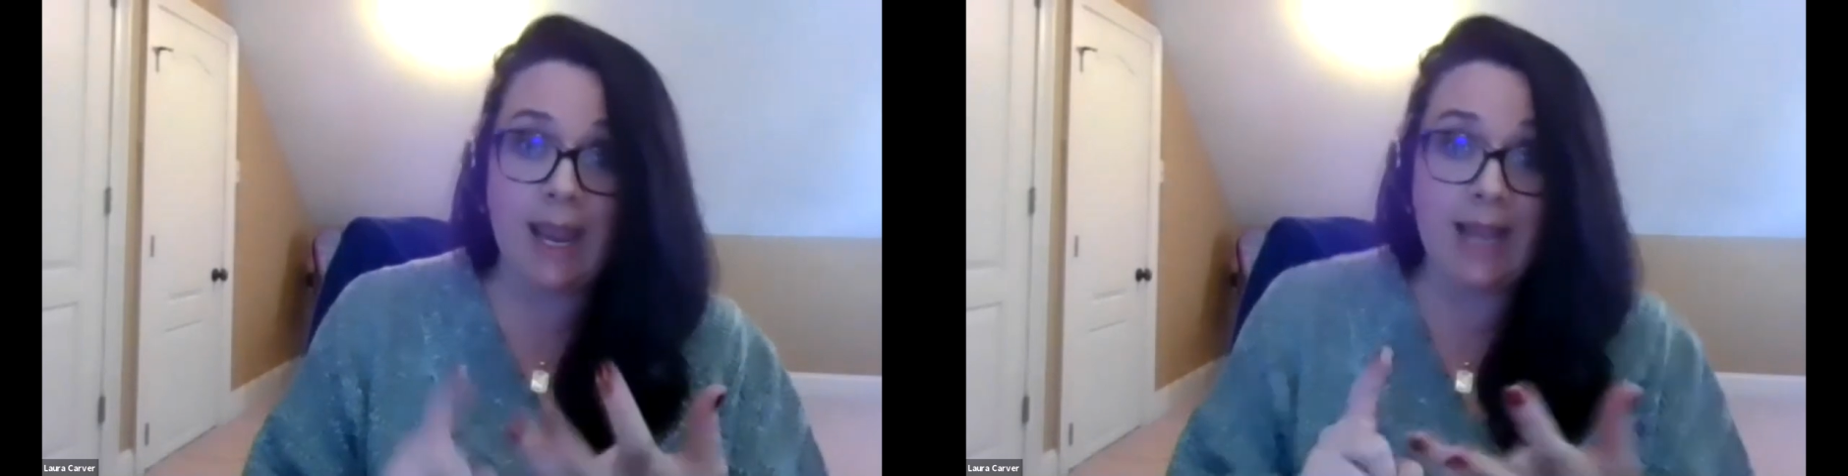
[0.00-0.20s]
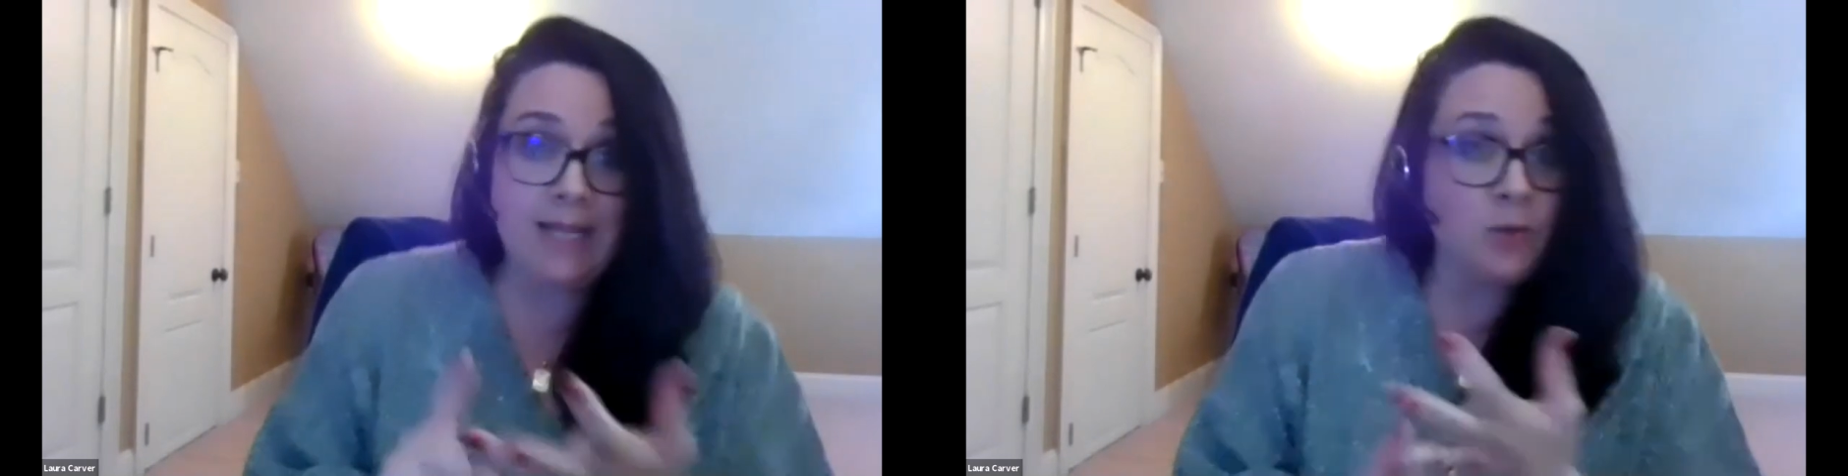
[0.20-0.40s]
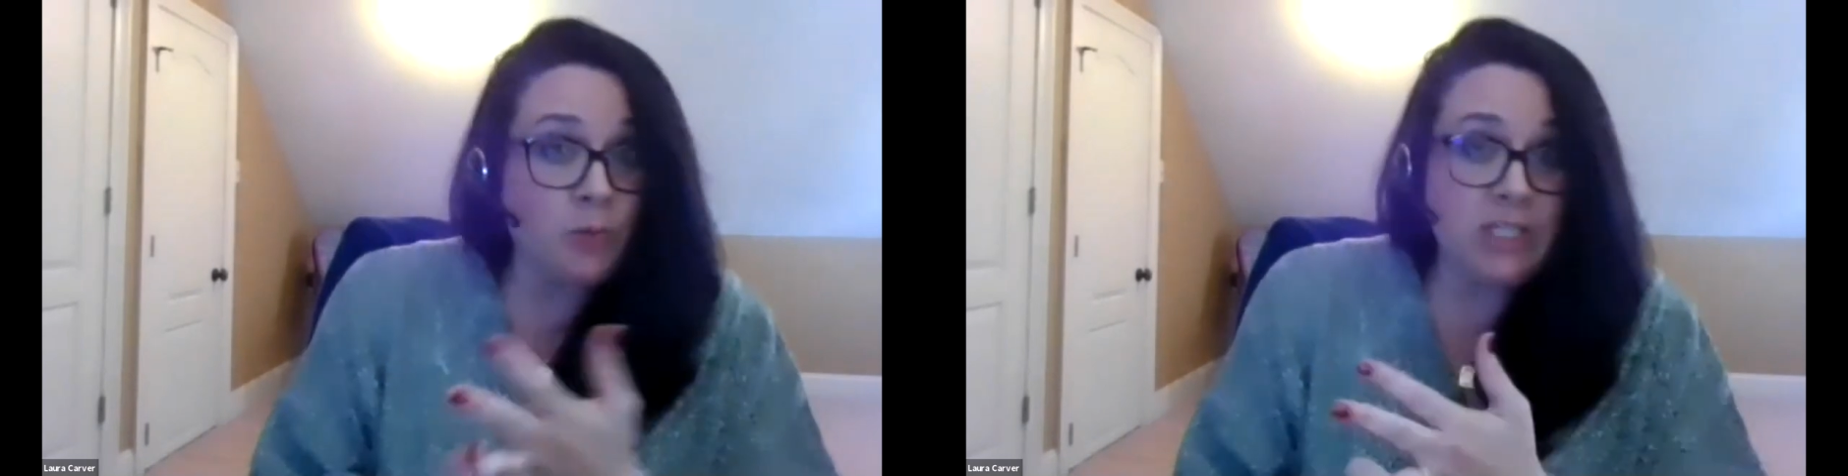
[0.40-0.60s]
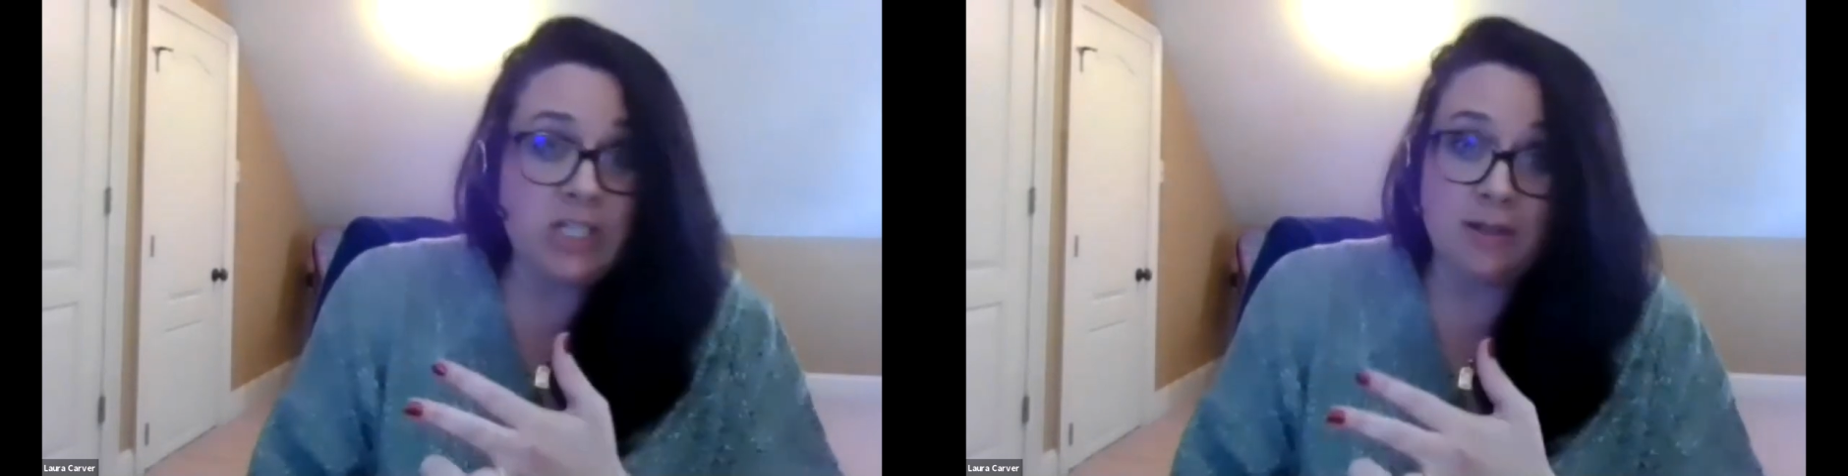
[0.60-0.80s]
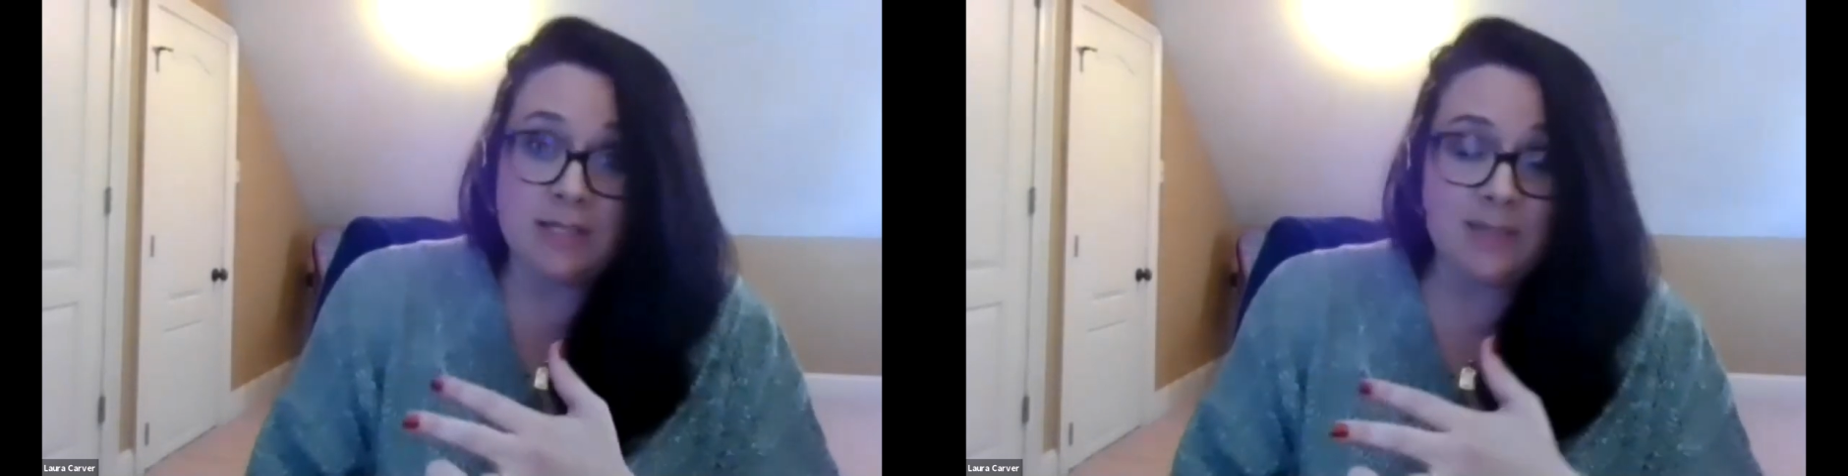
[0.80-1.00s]
and then reach
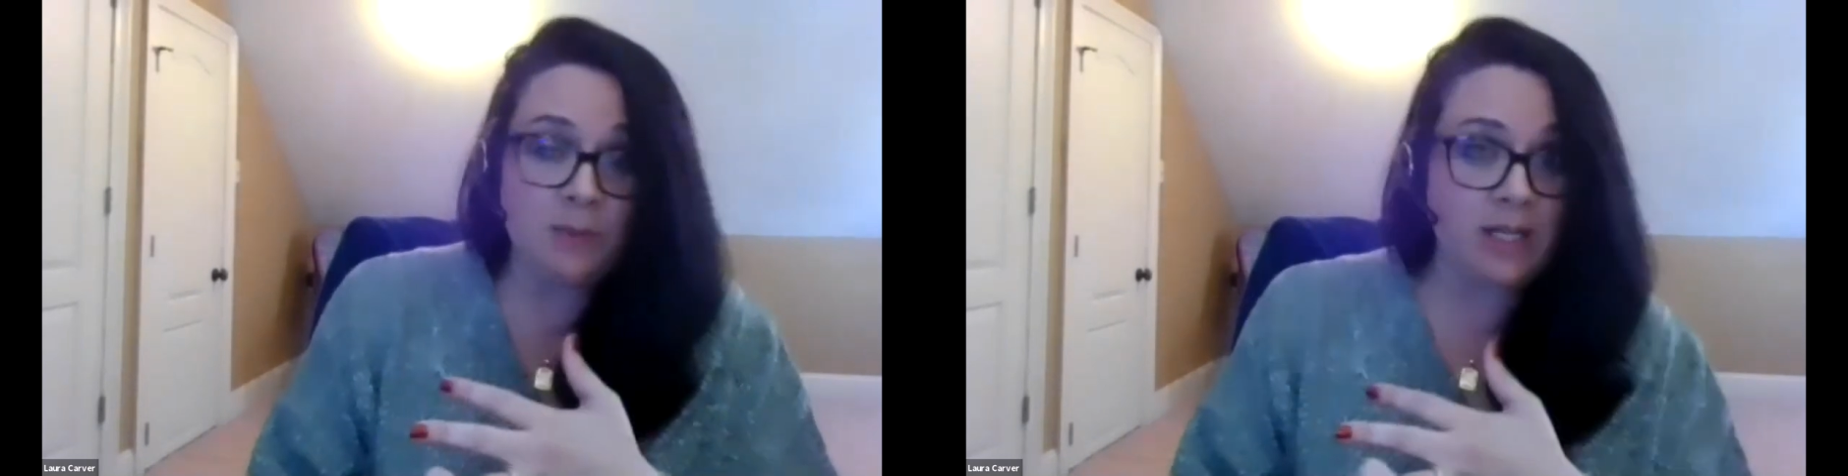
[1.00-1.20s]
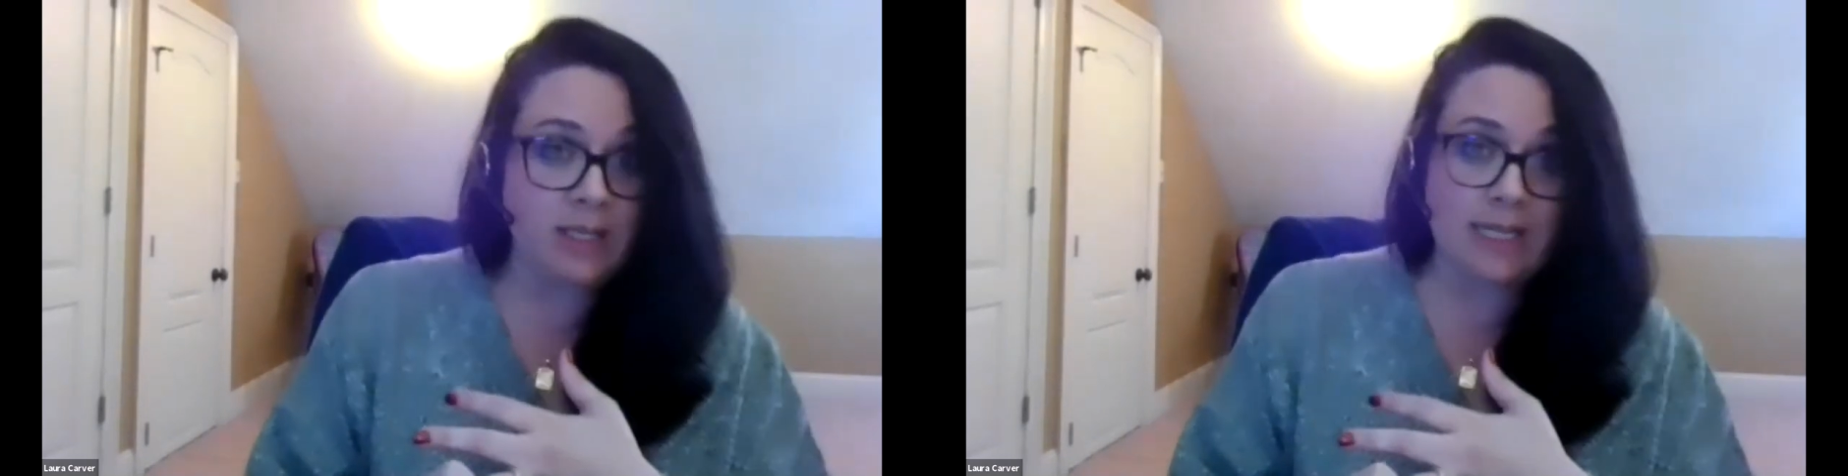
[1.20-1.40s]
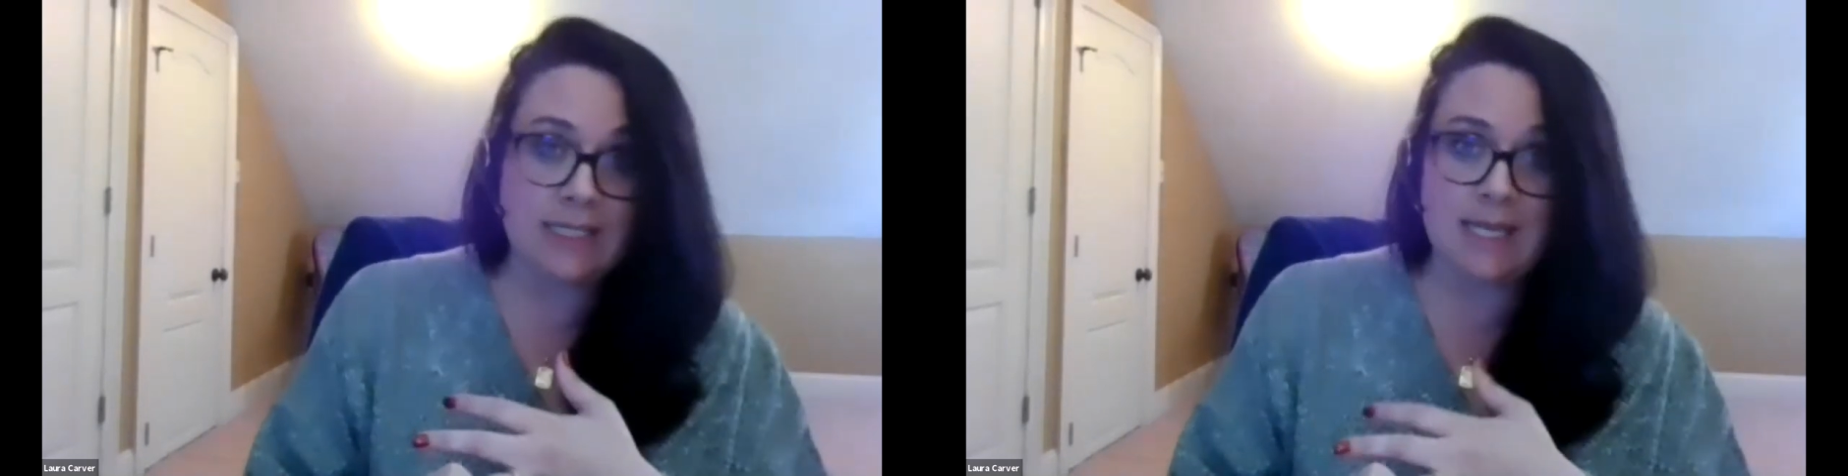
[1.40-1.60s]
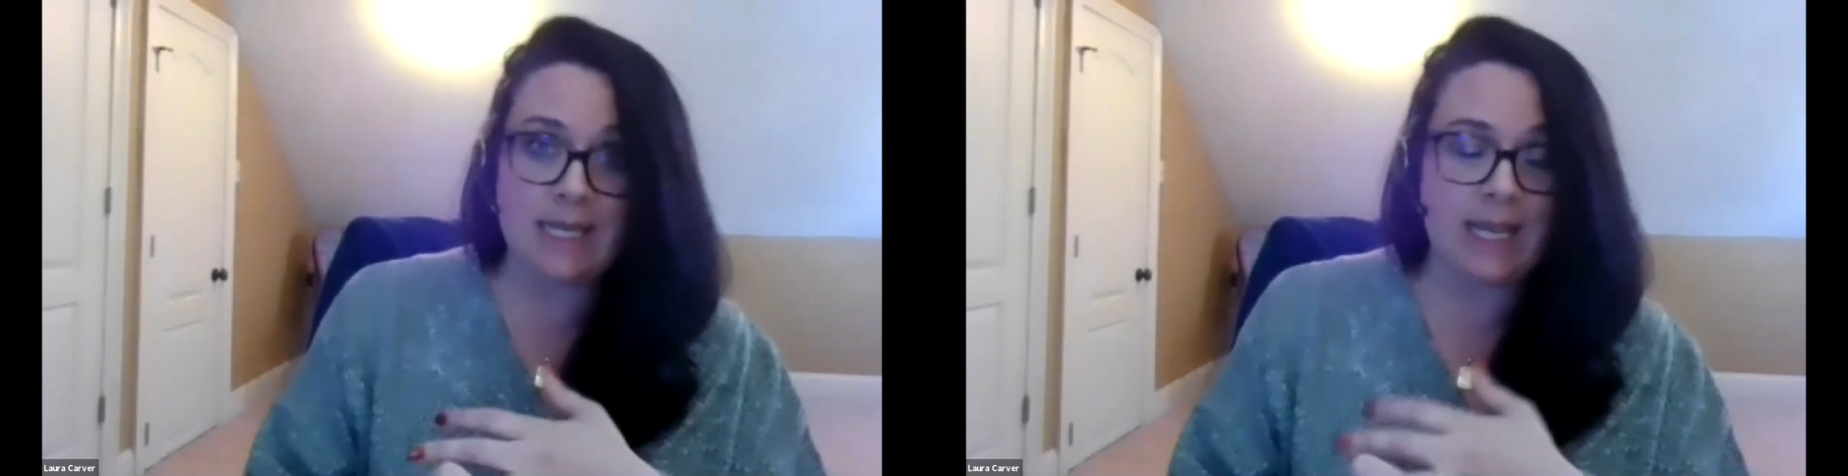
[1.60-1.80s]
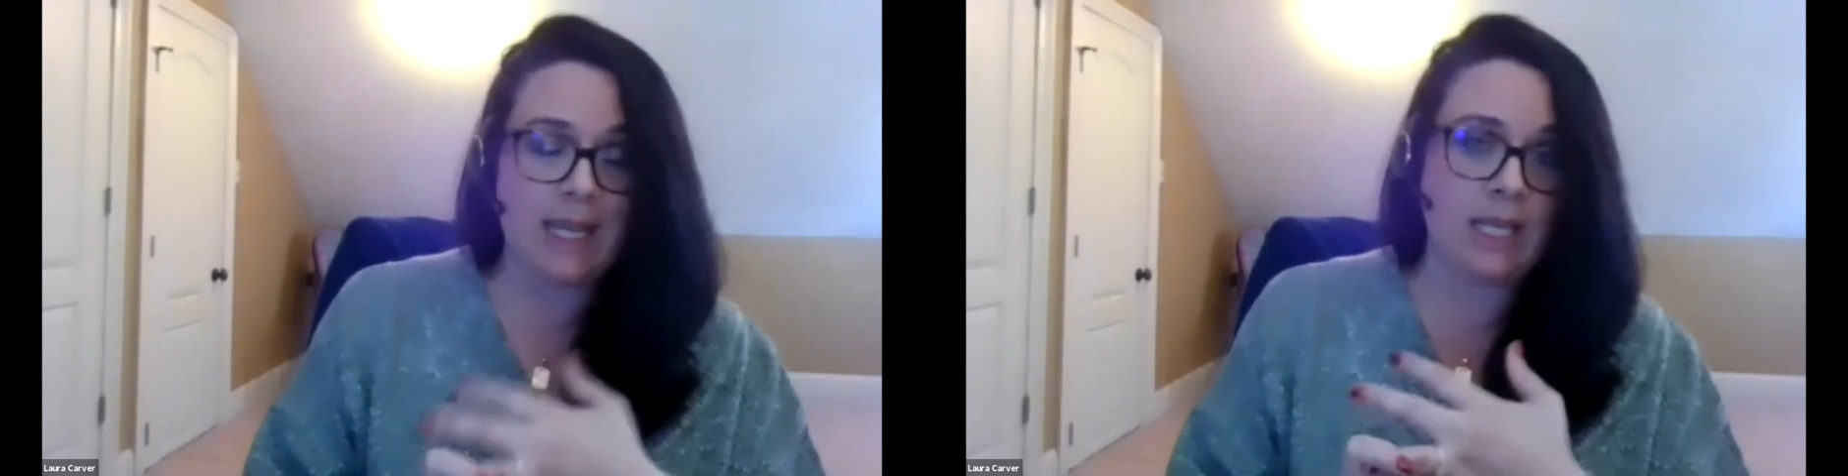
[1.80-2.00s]
out to someone on LinkedIn.